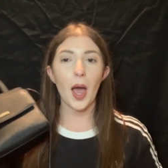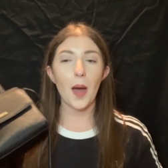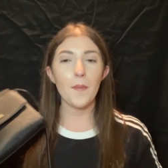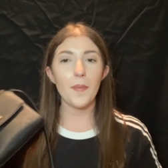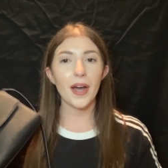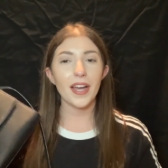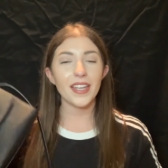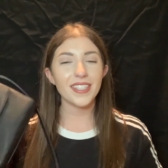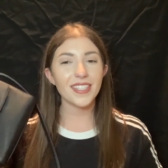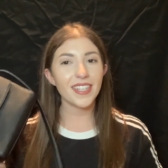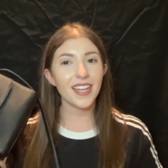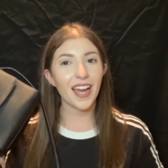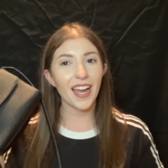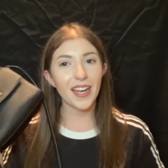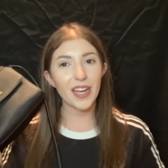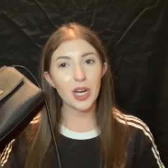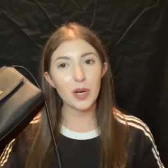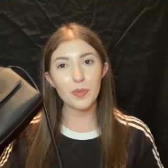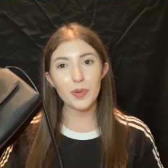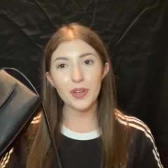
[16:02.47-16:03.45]
But I
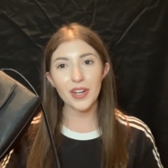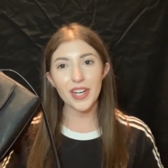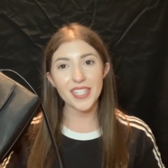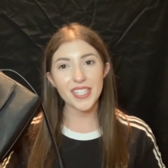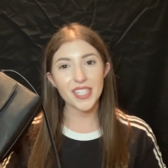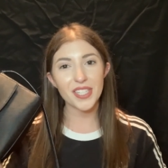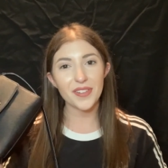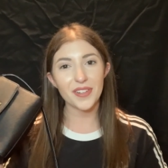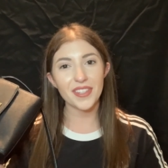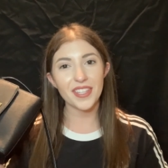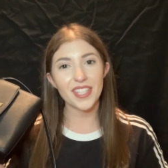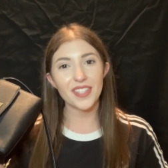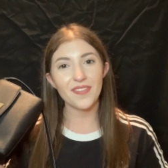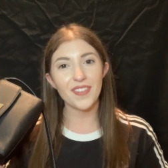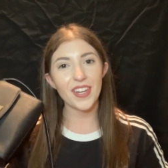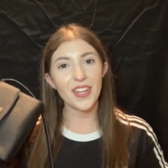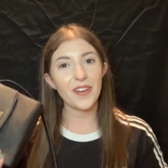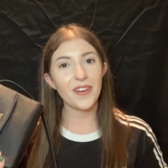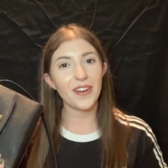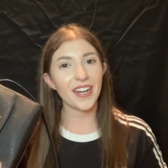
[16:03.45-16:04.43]
hope you guys enjoyed this
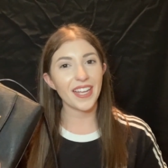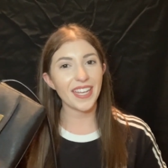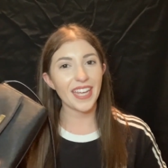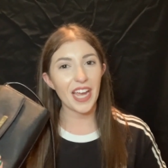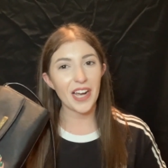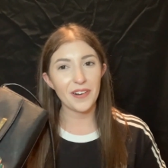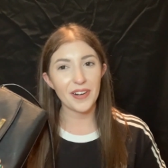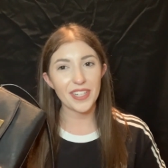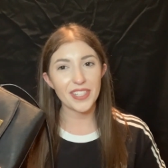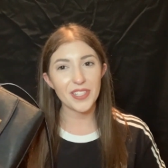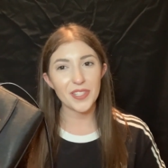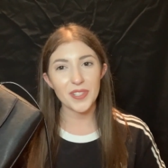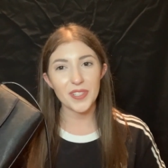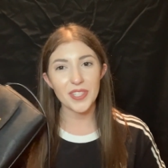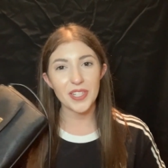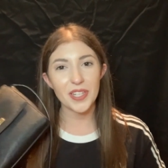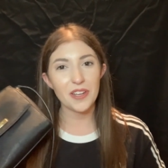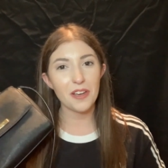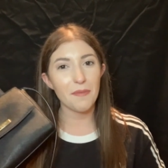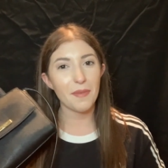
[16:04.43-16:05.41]
video, and I can't wait to
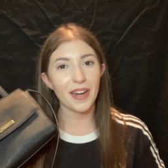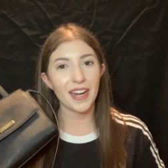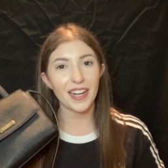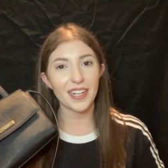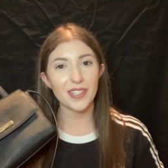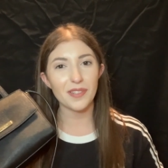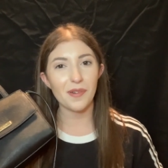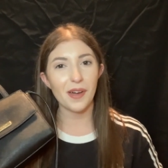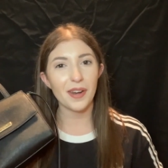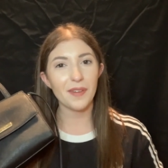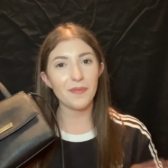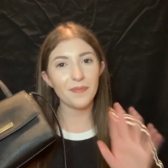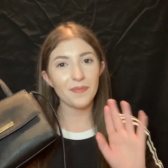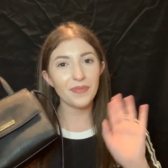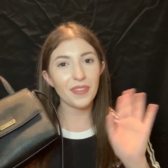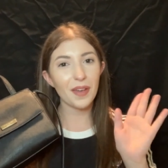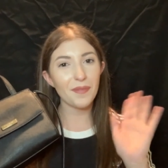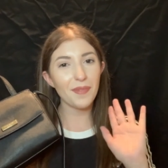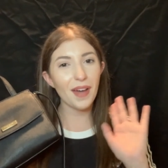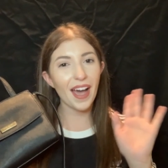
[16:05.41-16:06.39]
see you in my next one.
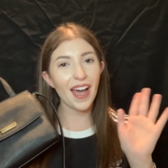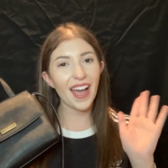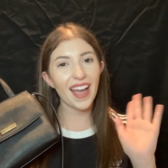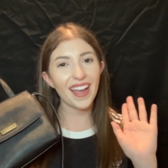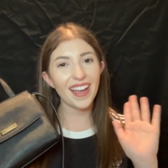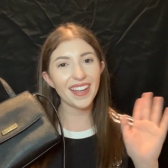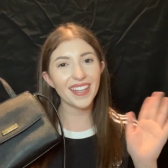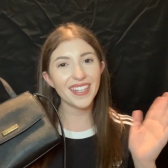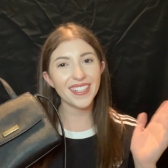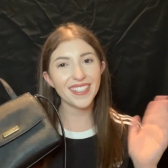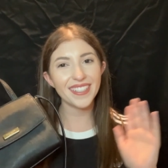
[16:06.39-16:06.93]
Bye!